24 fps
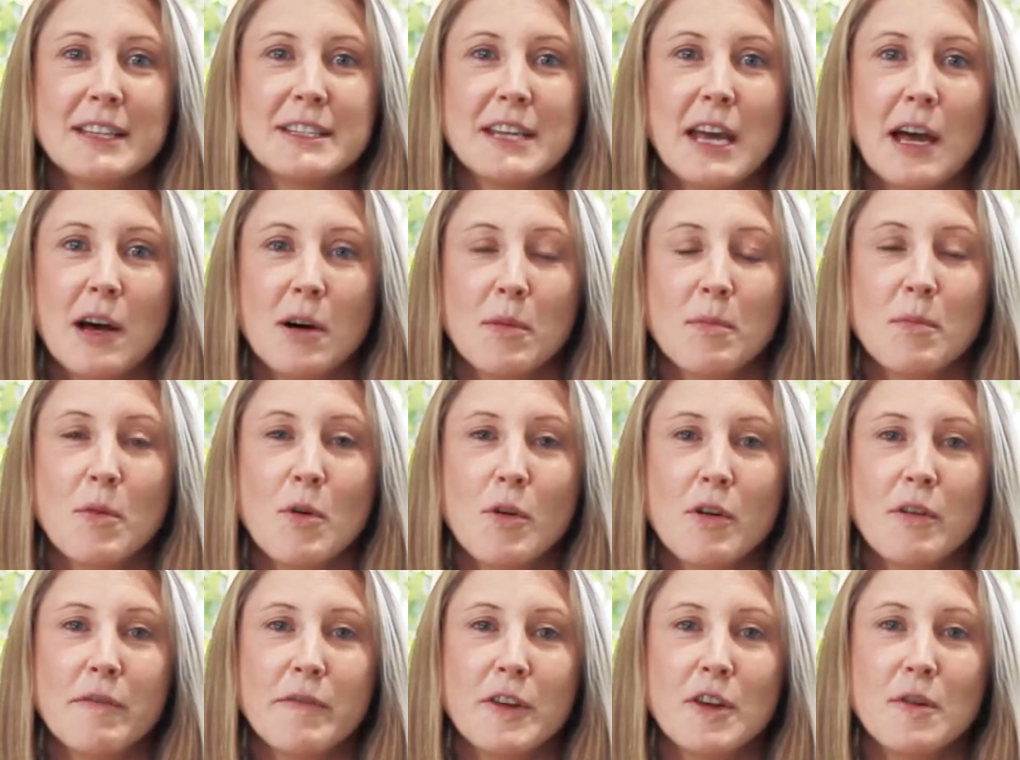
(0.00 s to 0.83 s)
to help
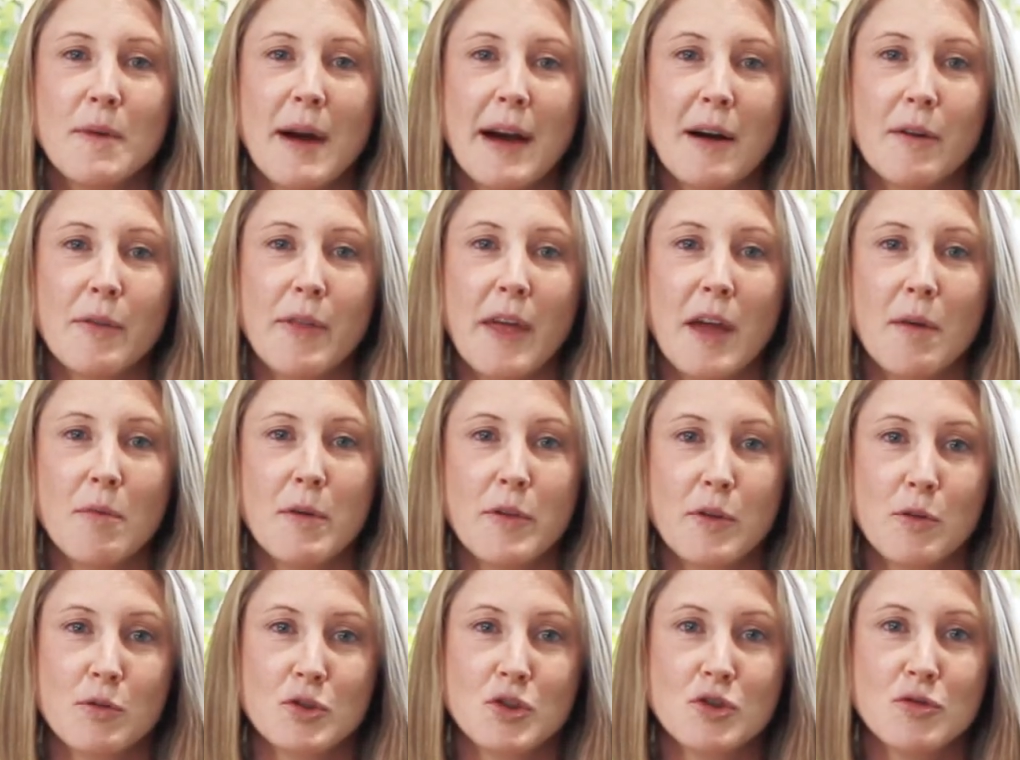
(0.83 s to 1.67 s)
more of you out there
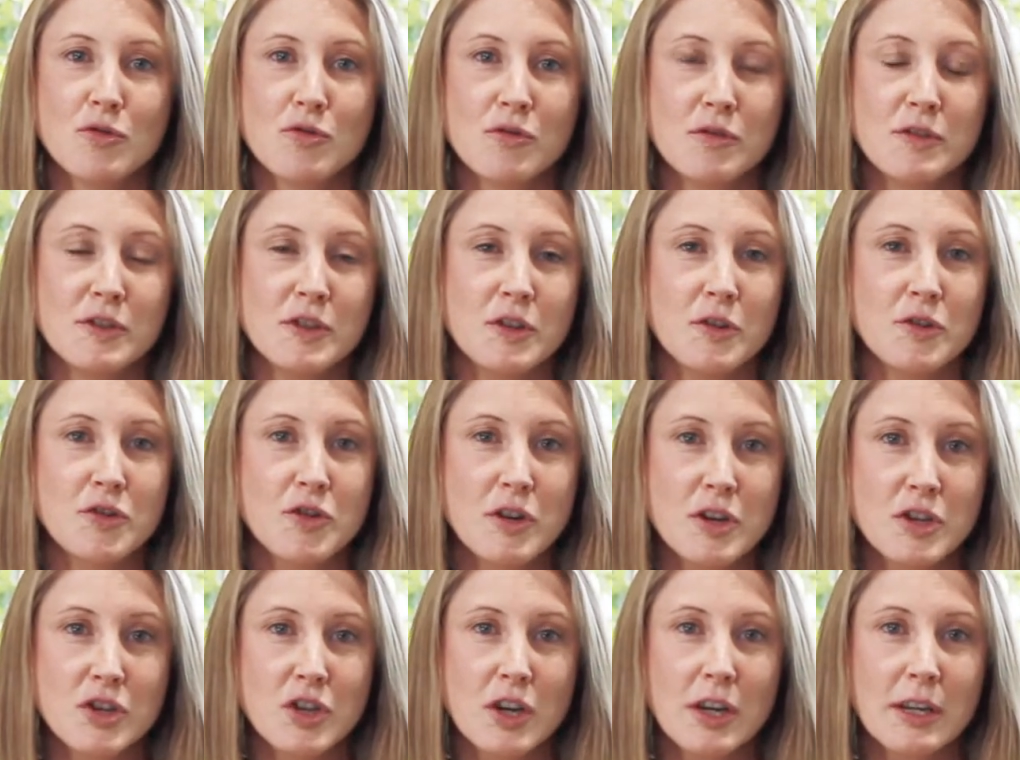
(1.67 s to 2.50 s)
with your children's
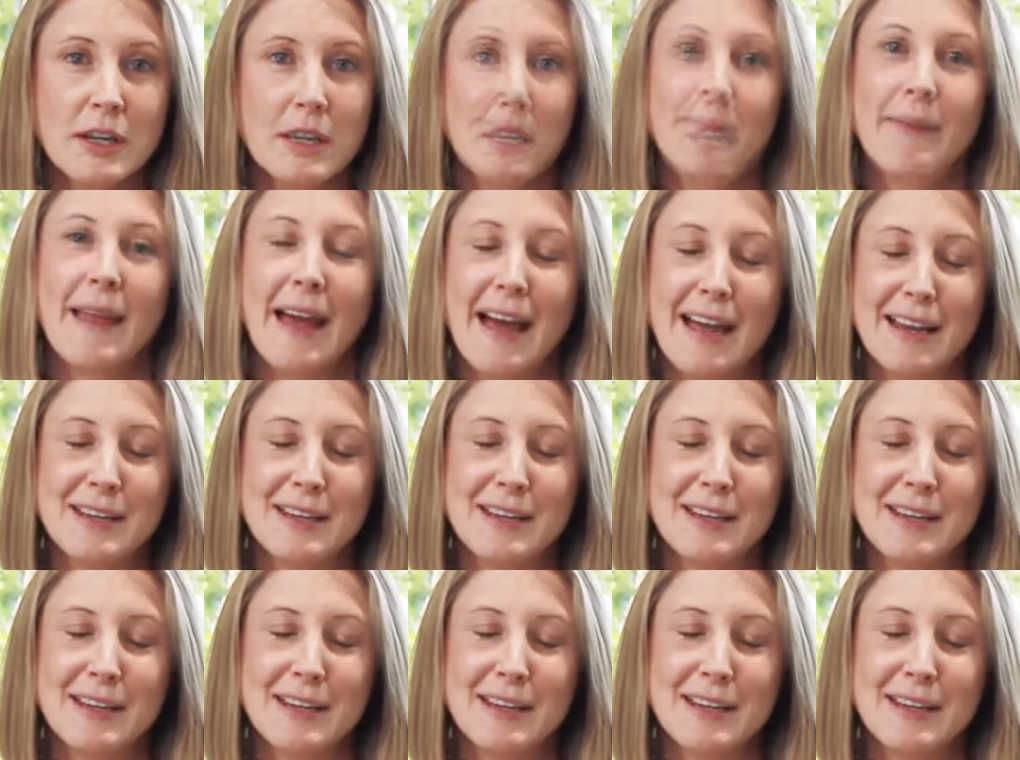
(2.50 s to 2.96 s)
nutrition